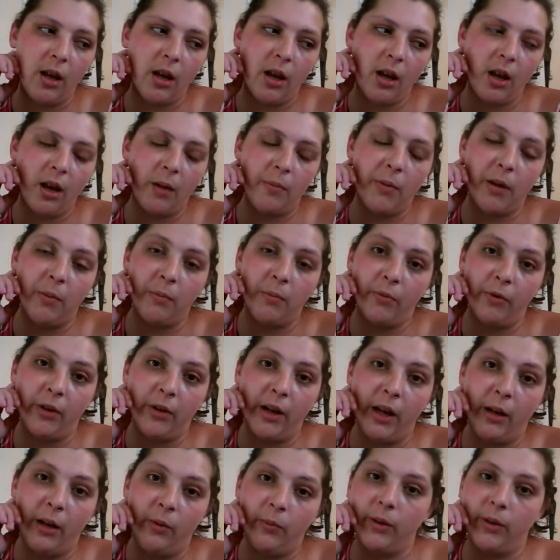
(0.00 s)
him
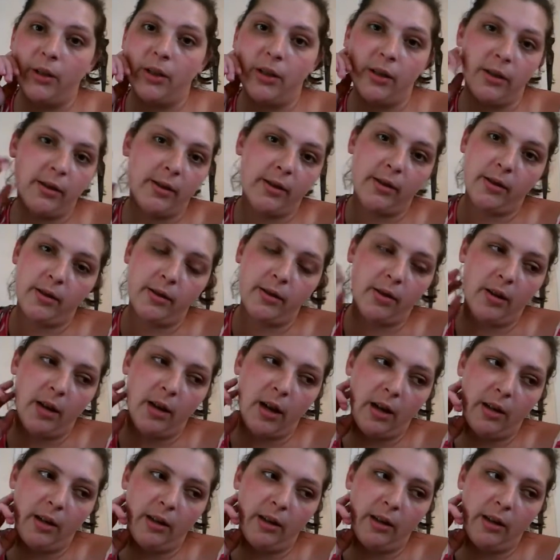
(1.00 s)
read, which is, I